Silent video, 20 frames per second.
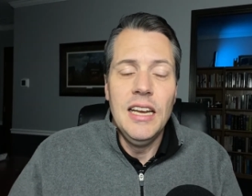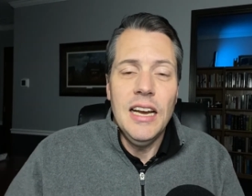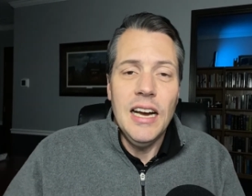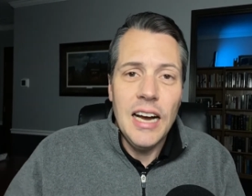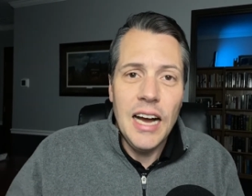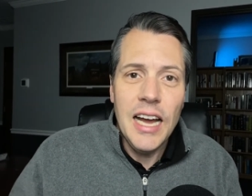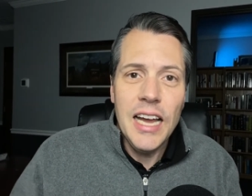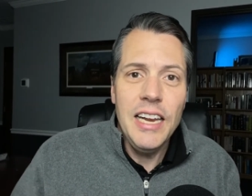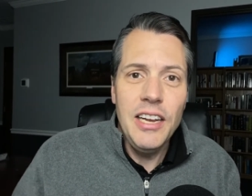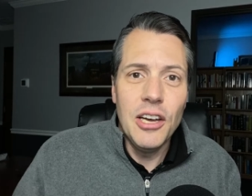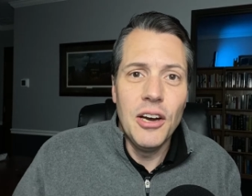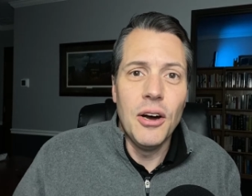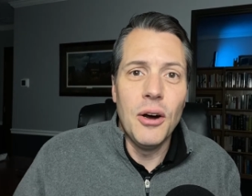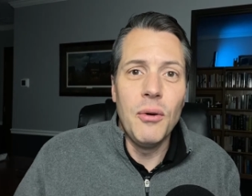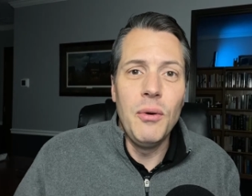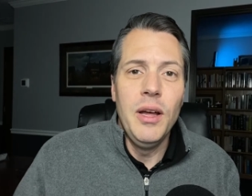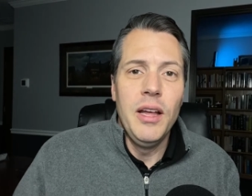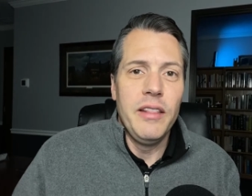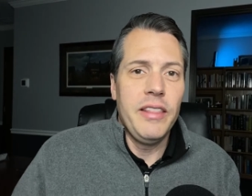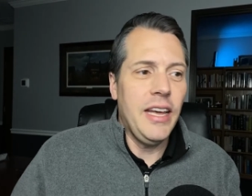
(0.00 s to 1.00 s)
I
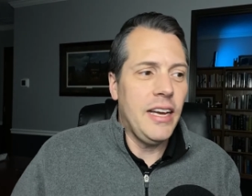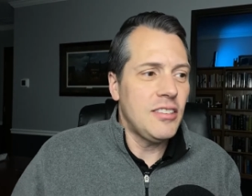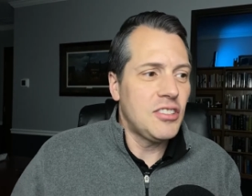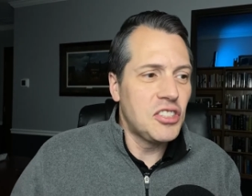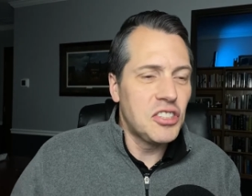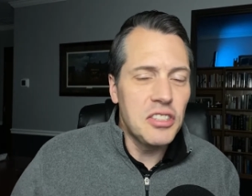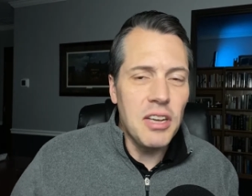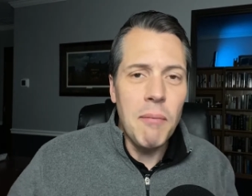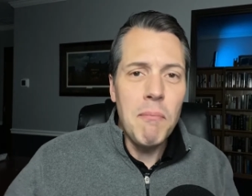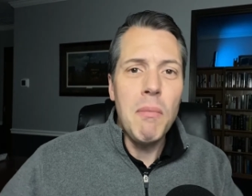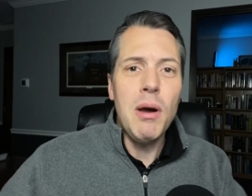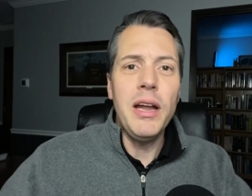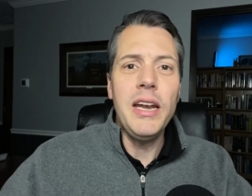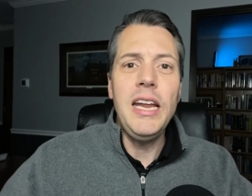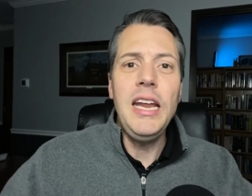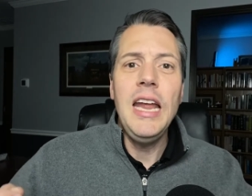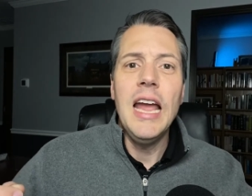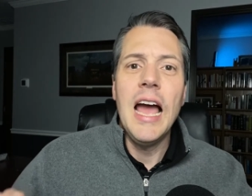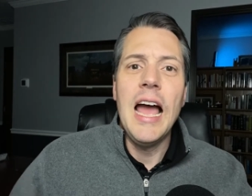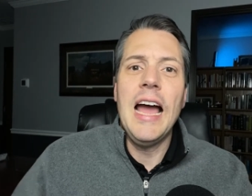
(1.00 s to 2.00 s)
know that
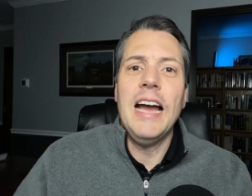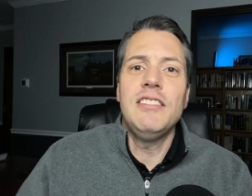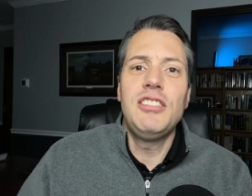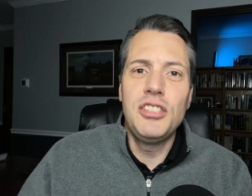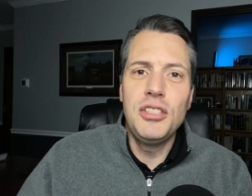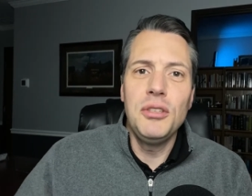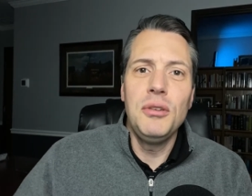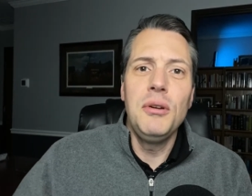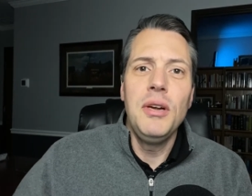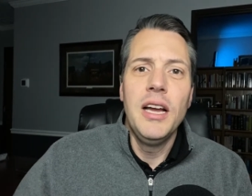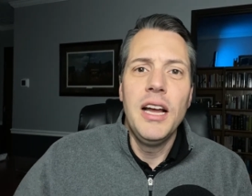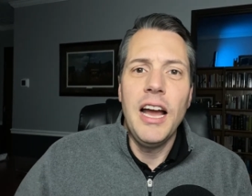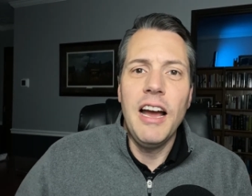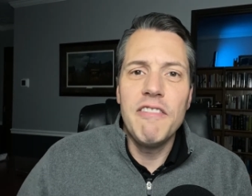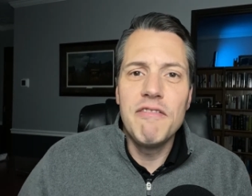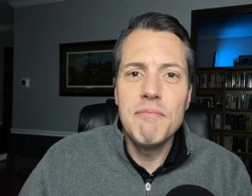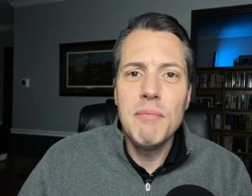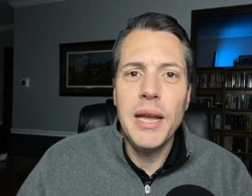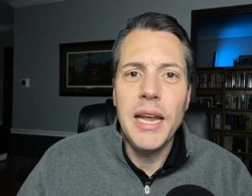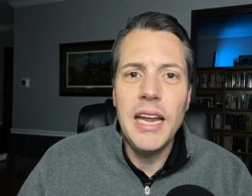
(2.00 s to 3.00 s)
somebody had to
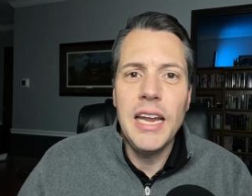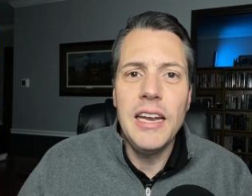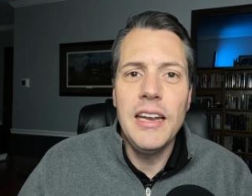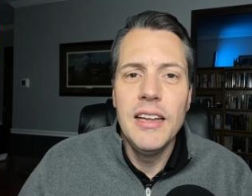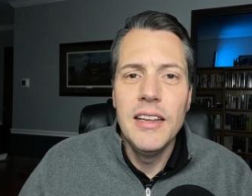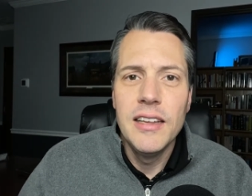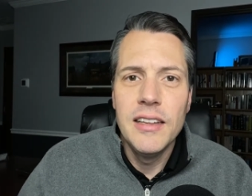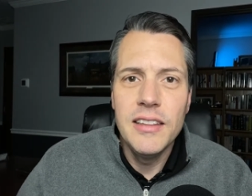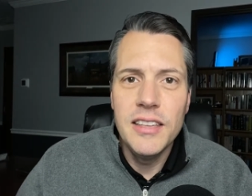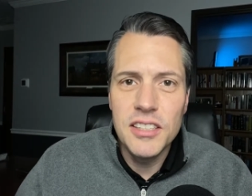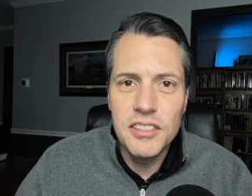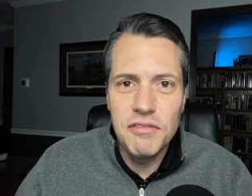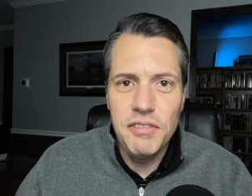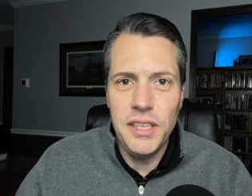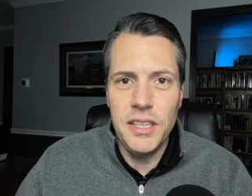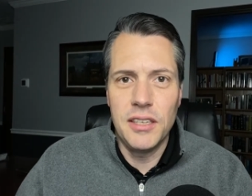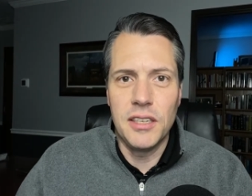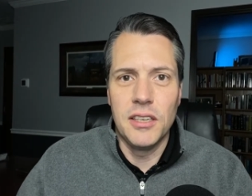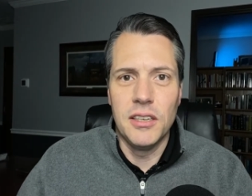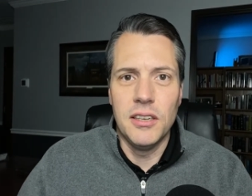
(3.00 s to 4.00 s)
have made this
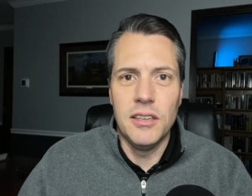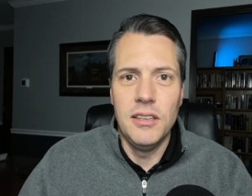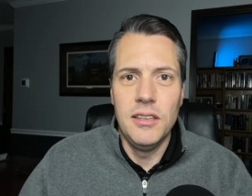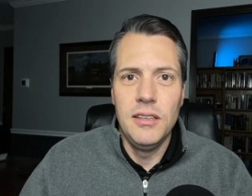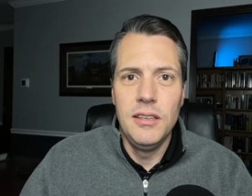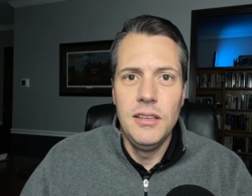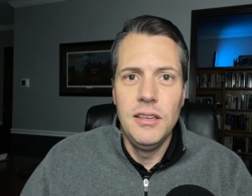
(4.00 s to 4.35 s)
vehicle.